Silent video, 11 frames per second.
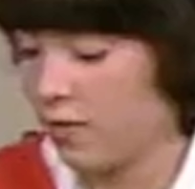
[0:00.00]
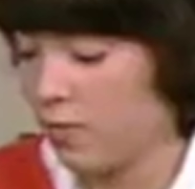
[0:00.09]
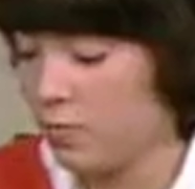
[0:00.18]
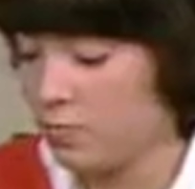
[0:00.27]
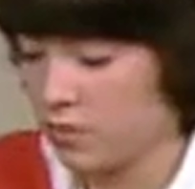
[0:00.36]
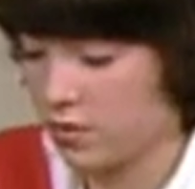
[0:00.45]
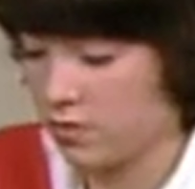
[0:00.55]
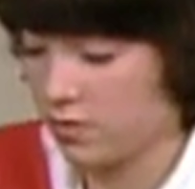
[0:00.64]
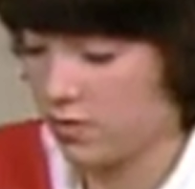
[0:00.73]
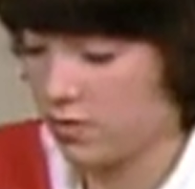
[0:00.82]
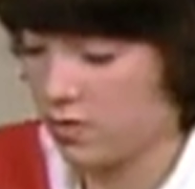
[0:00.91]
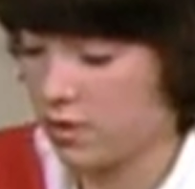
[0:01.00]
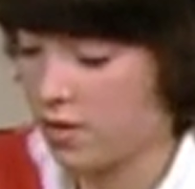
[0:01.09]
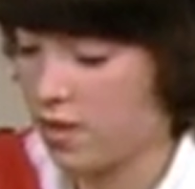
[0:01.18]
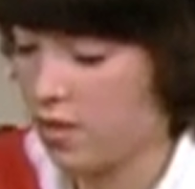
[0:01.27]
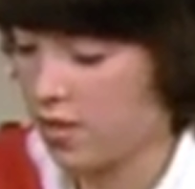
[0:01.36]

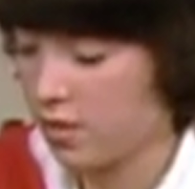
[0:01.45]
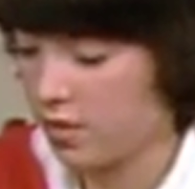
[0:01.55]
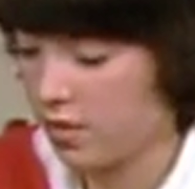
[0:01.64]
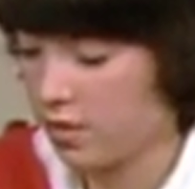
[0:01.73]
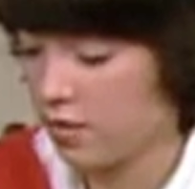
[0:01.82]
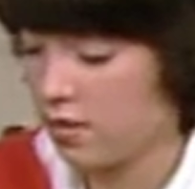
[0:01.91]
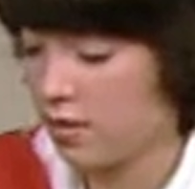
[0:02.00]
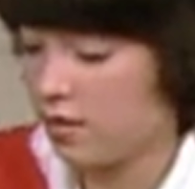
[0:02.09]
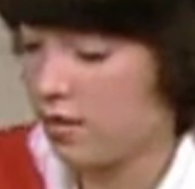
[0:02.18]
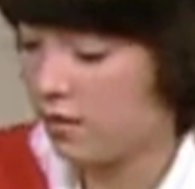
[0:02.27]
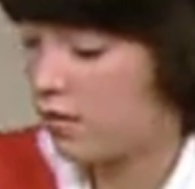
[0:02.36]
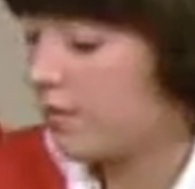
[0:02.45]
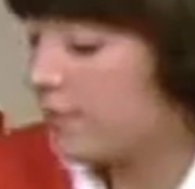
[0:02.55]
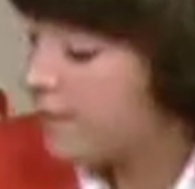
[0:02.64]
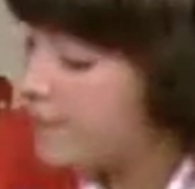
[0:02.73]
(not speaking)